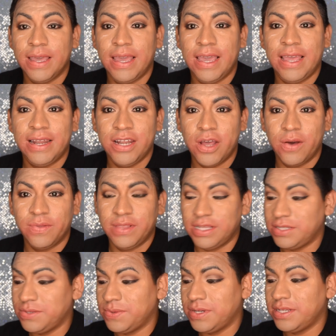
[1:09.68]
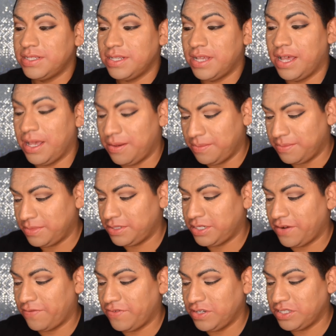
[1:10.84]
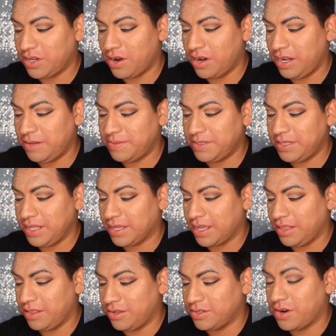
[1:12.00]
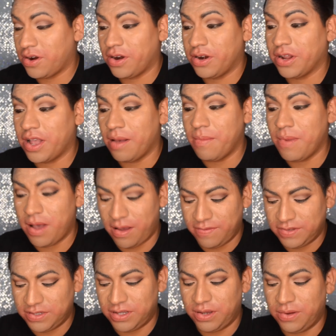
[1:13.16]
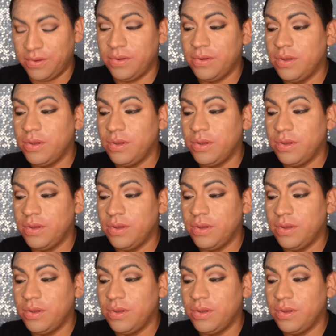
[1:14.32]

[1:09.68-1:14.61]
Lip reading: And no, this was Jeffree Star lipstick, and those are hard to come off, so